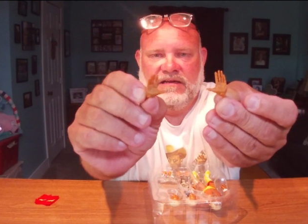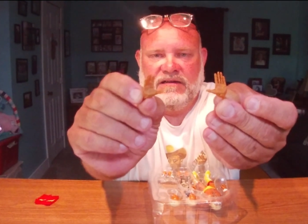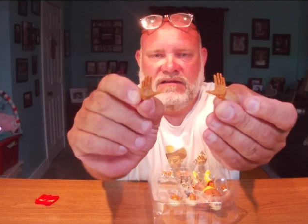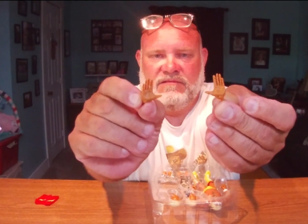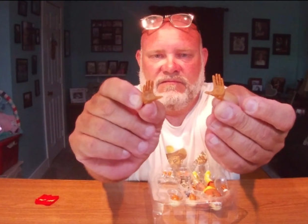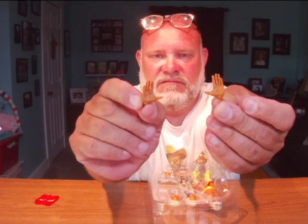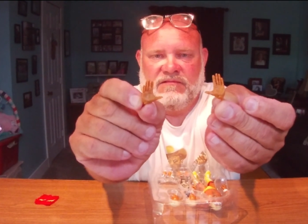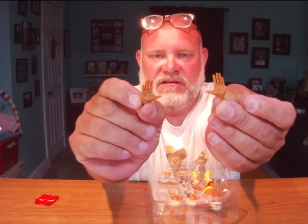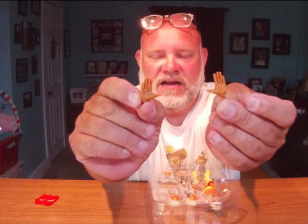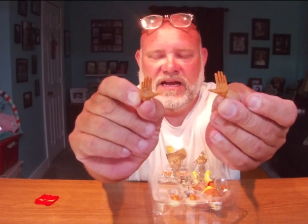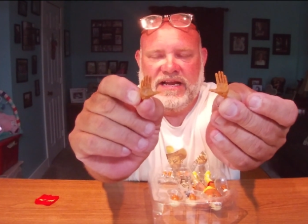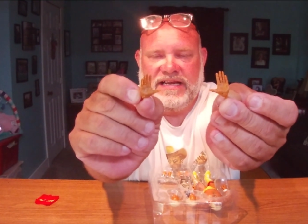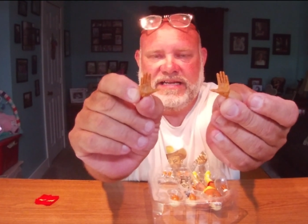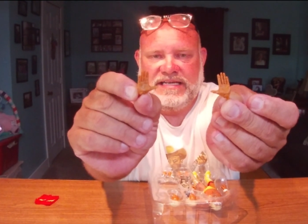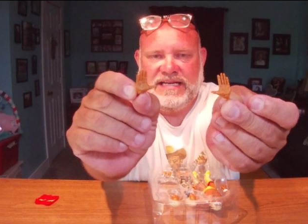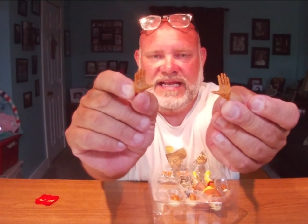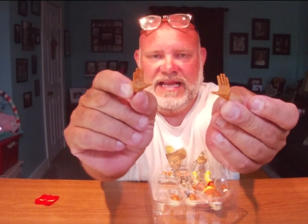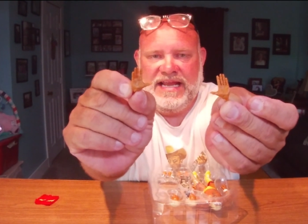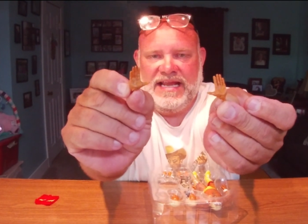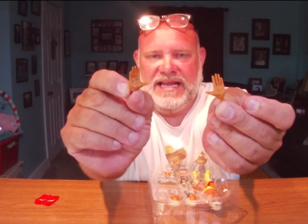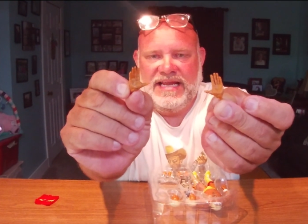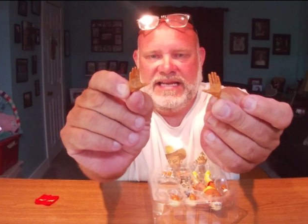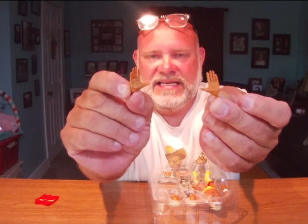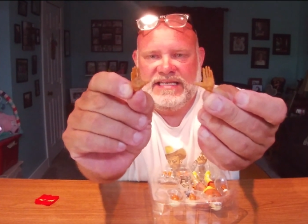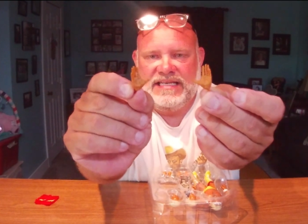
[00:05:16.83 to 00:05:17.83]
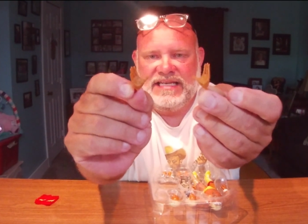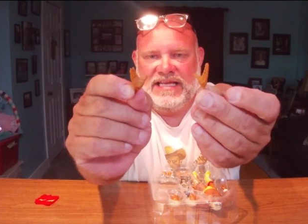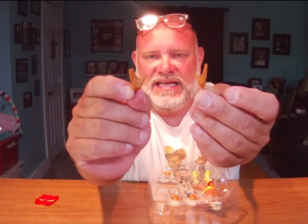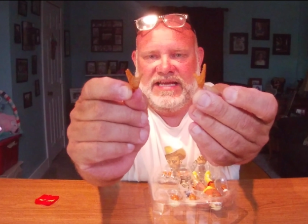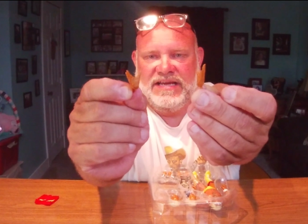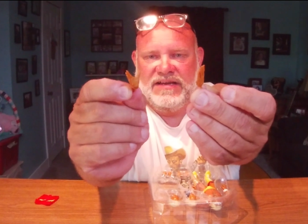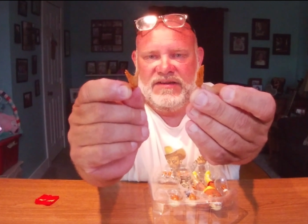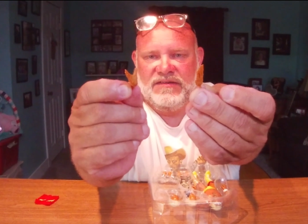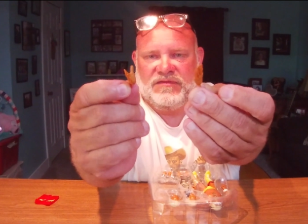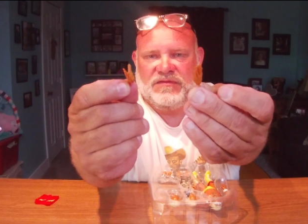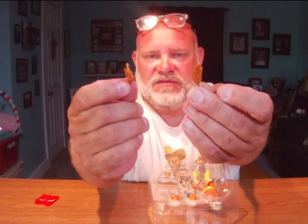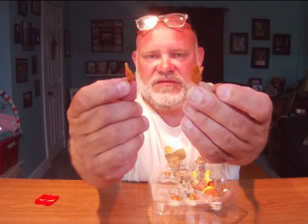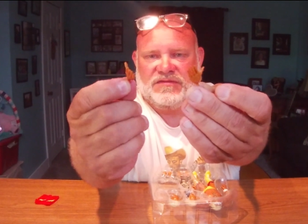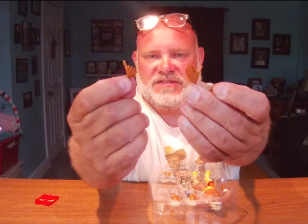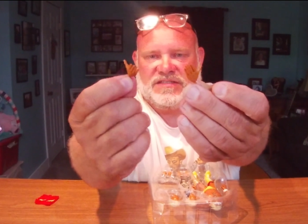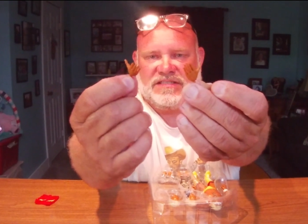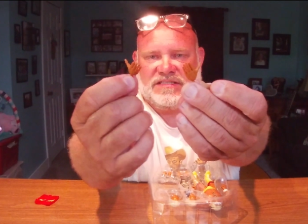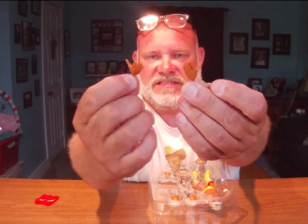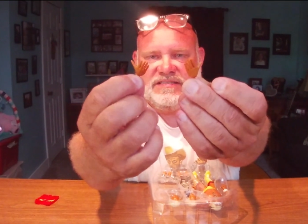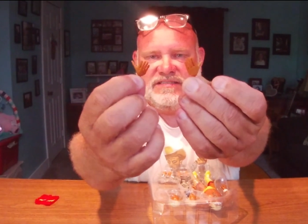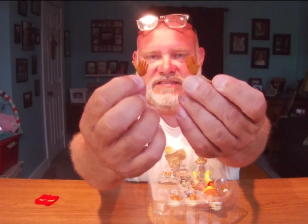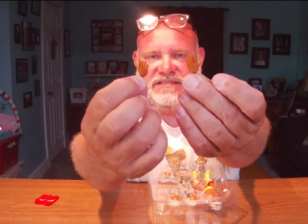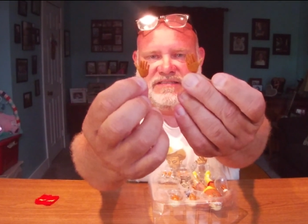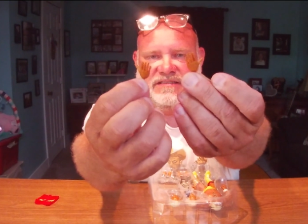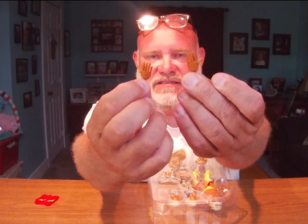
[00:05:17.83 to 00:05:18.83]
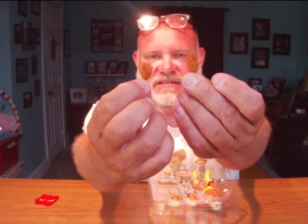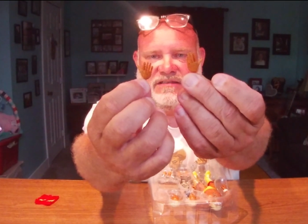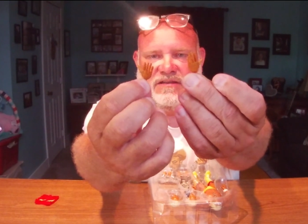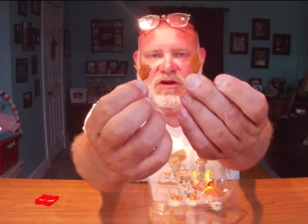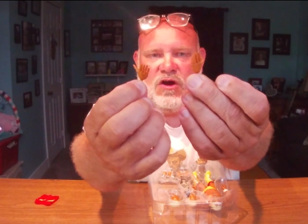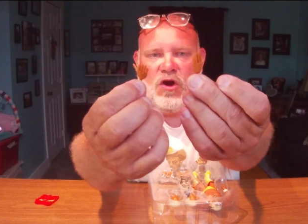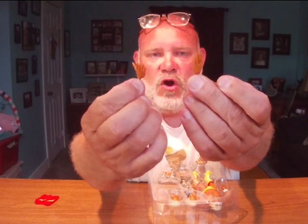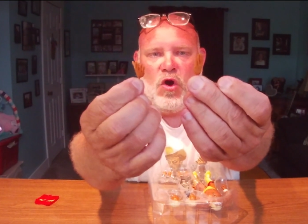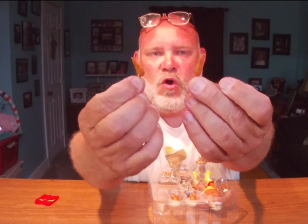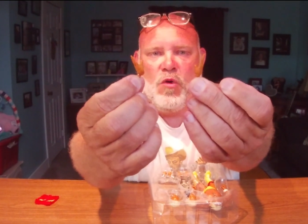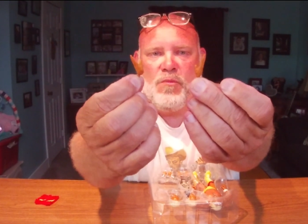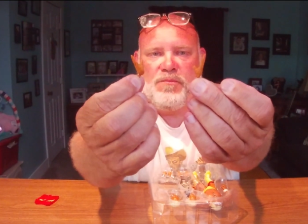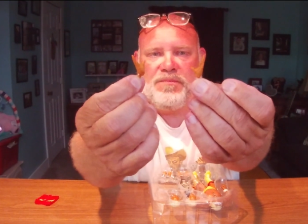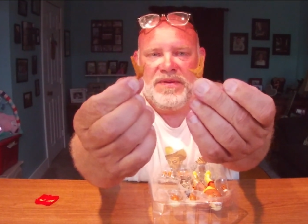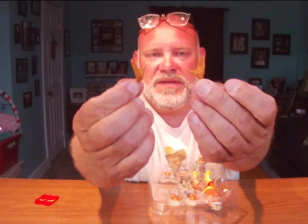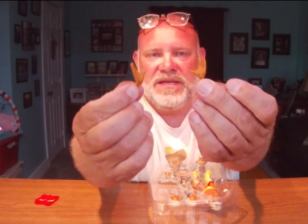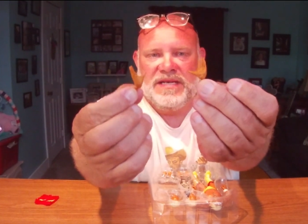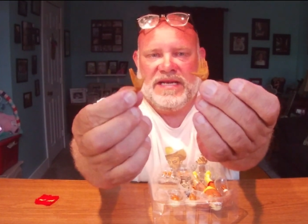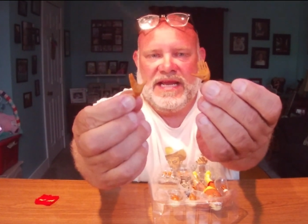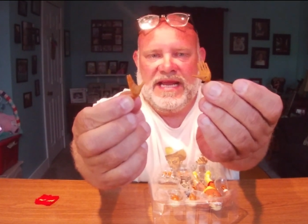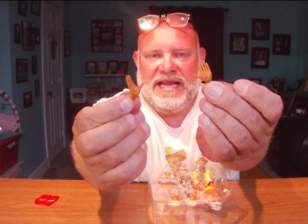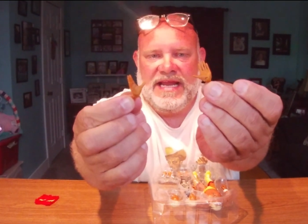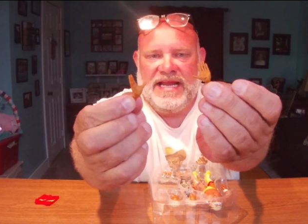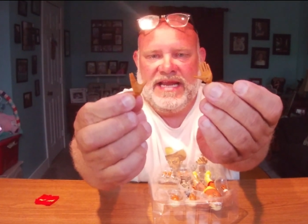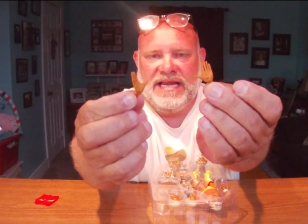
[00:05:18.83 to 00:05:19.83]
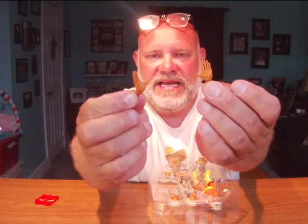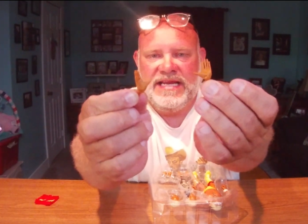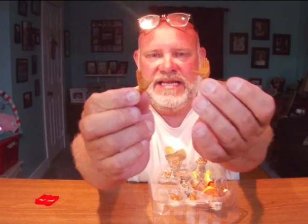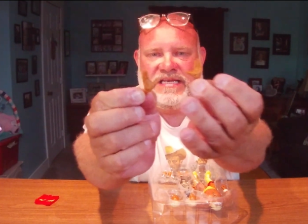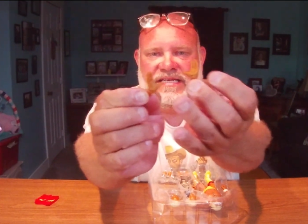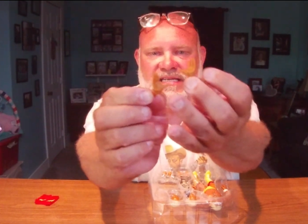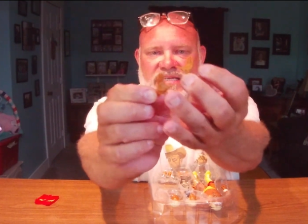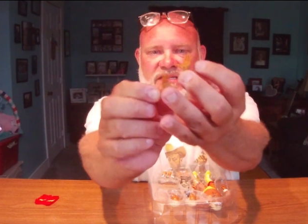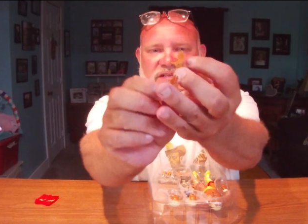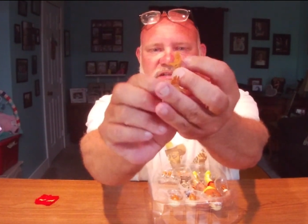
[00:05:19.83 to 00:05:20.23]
a right and left open hand.